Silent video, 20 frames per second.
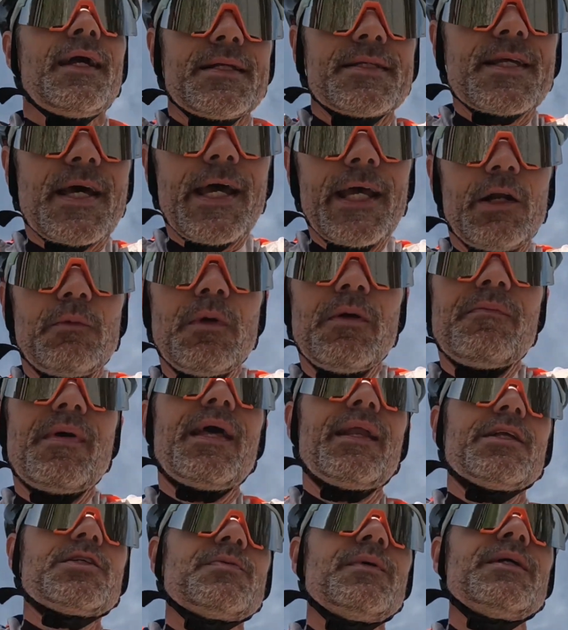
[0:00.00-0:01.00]
entitlement
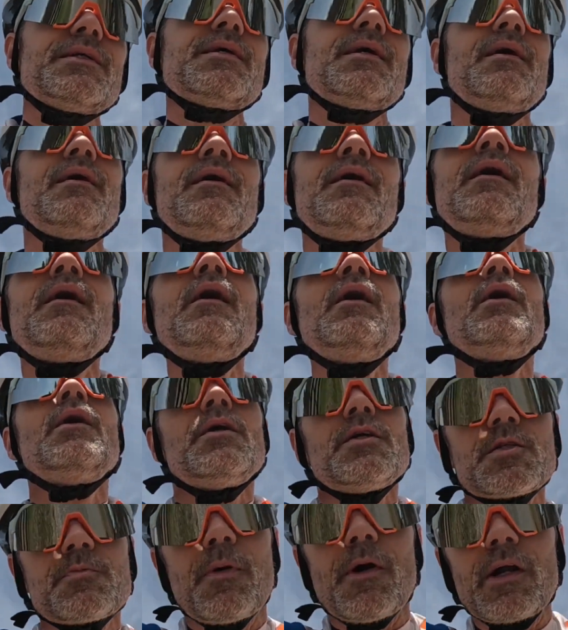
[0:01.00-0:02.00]
management
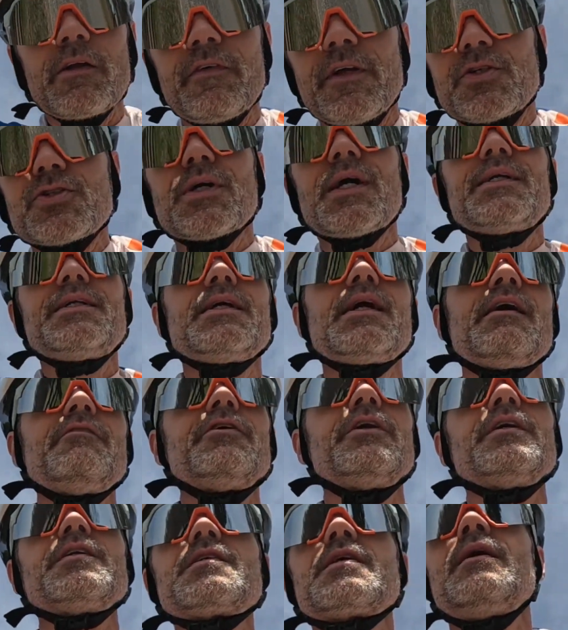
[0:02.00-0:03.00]
is part of Entra ID
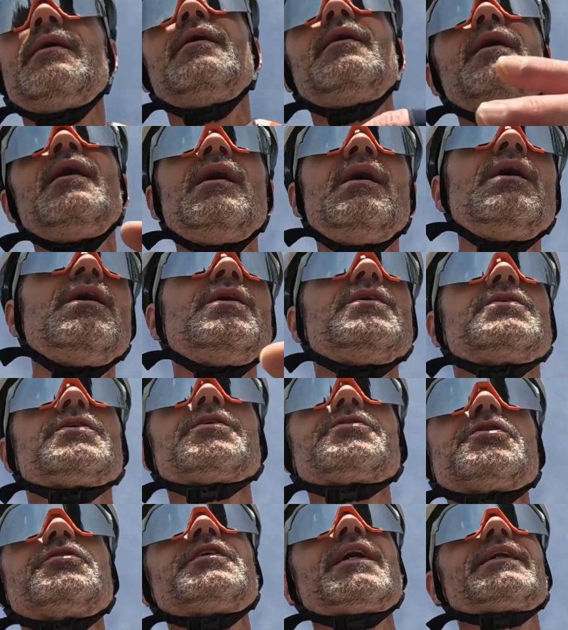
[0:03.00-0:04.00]
governance. It's
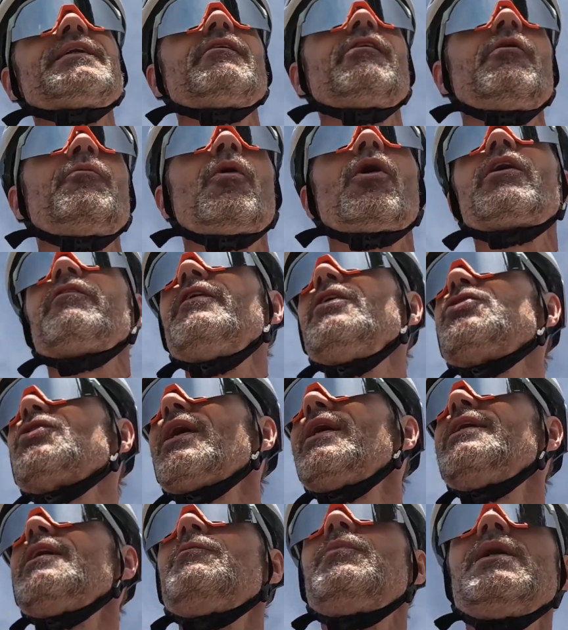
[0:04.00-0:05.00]
also technically part of Entra
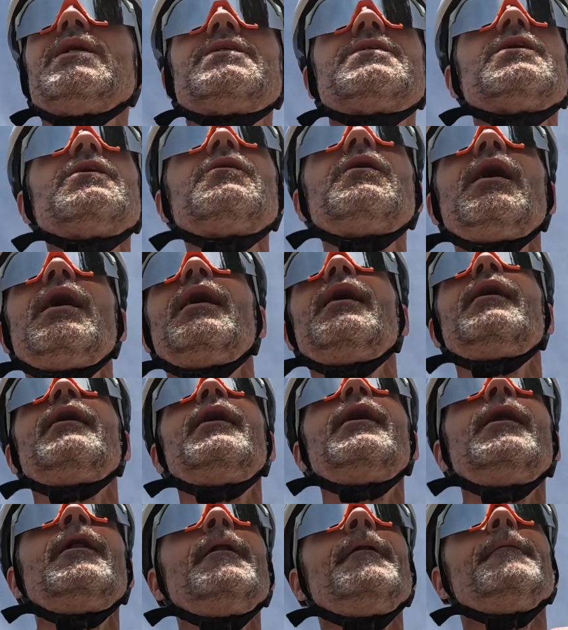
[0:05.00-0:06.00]
ID P2,
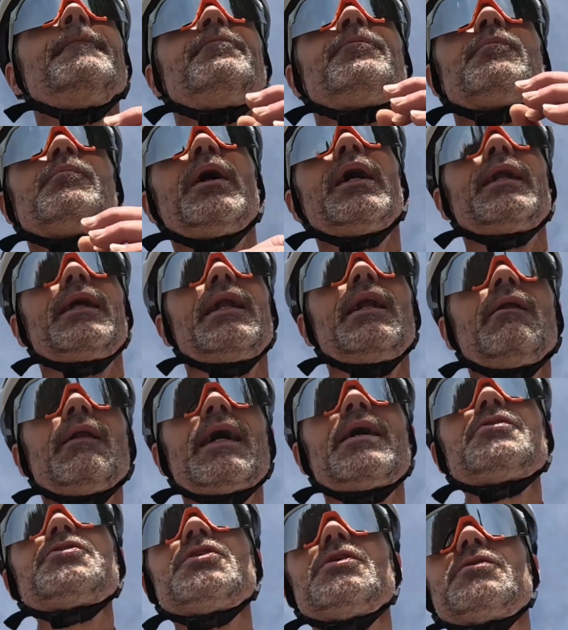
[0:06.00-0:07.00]
but it
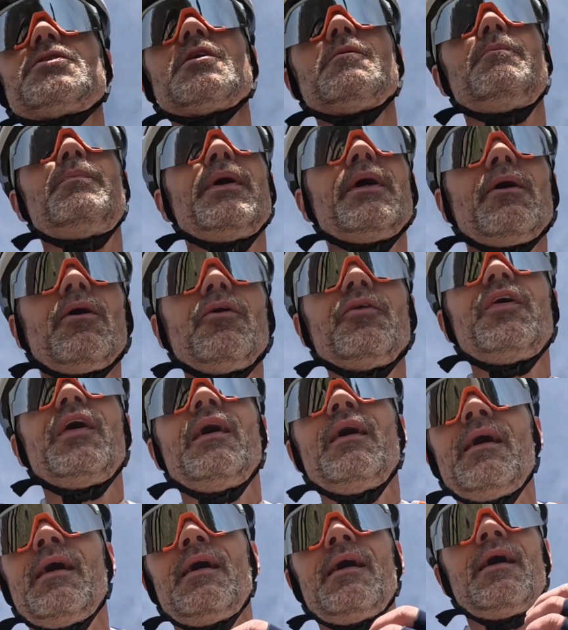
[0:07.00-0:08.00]
allows you to build
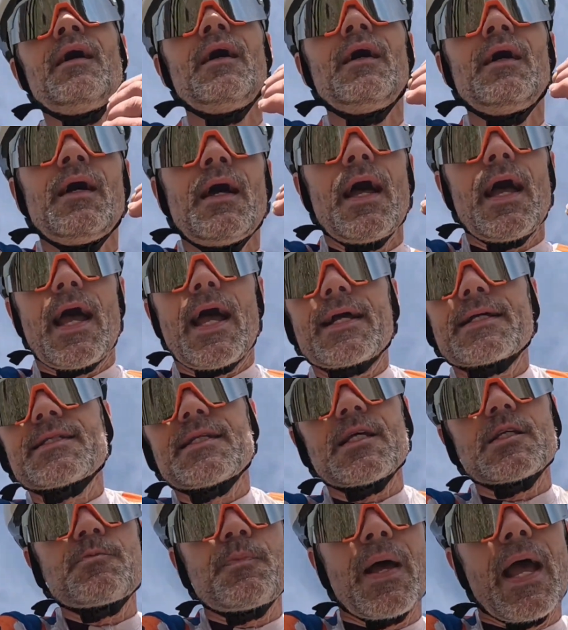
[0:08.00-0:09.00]

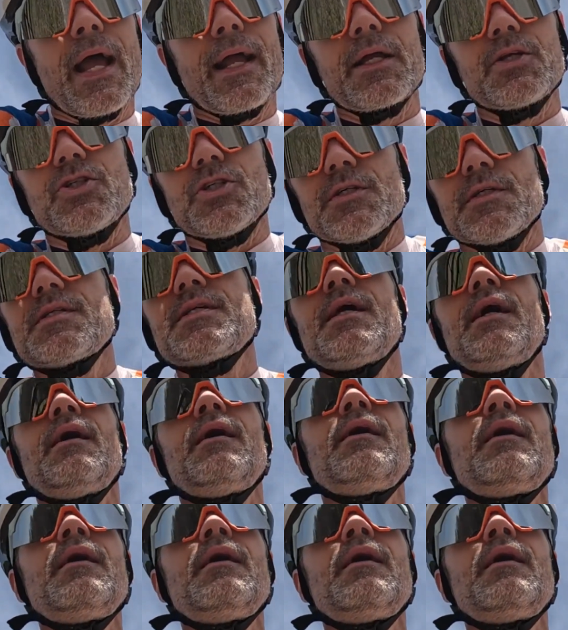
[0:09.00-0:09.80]
access packages